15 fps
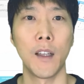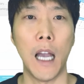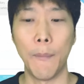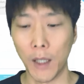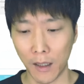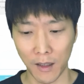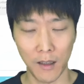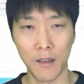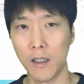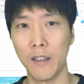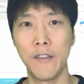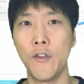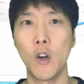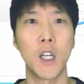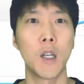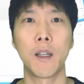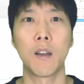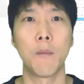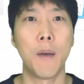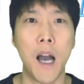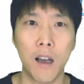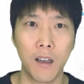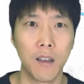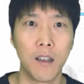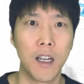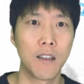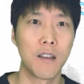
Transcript: I mean, just forget about the parking lot,